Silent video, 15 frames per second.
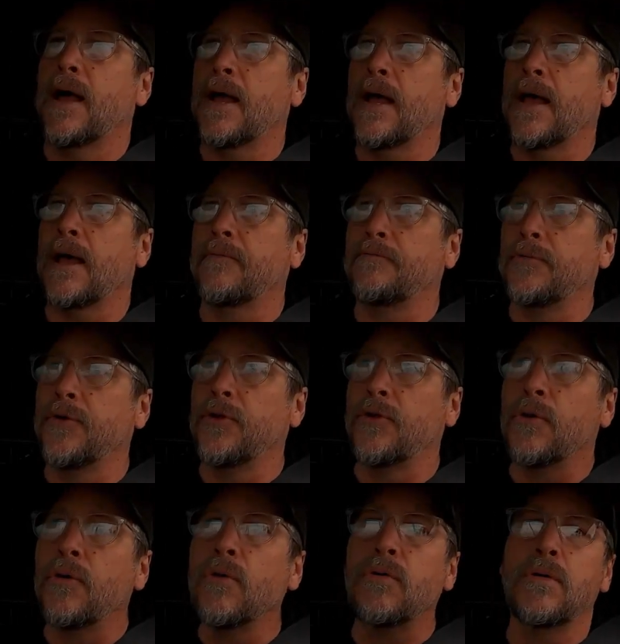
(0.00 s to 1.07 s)
I have
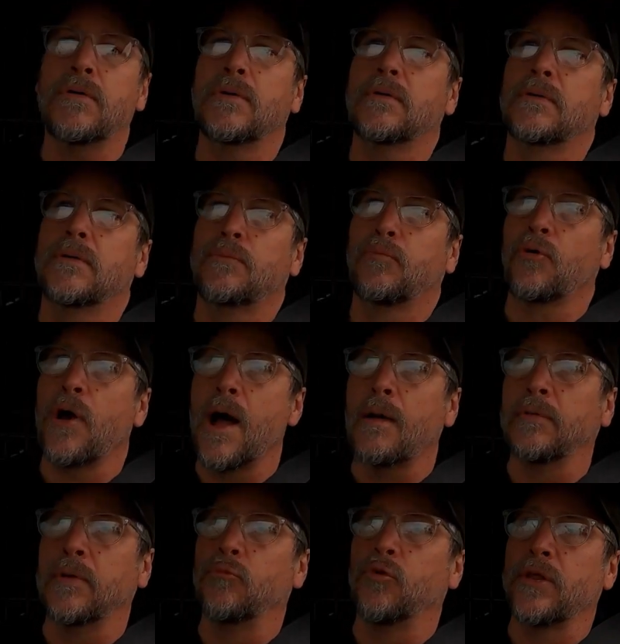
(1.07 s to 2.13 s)
no
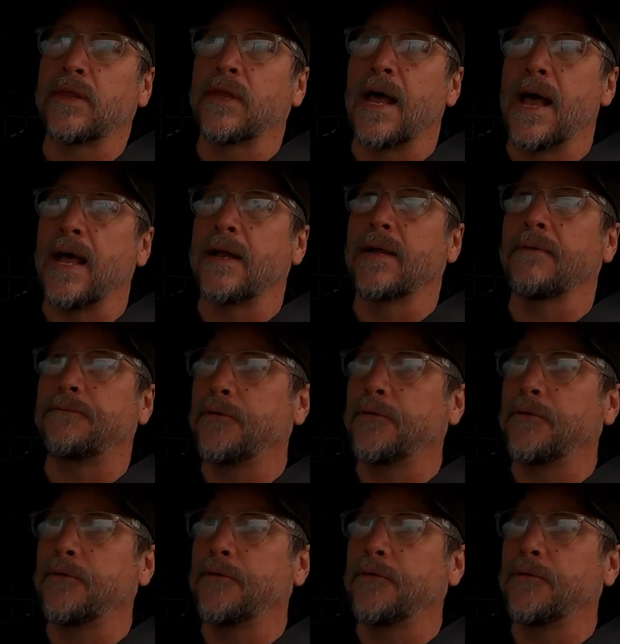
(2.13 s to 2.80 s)
problem with that.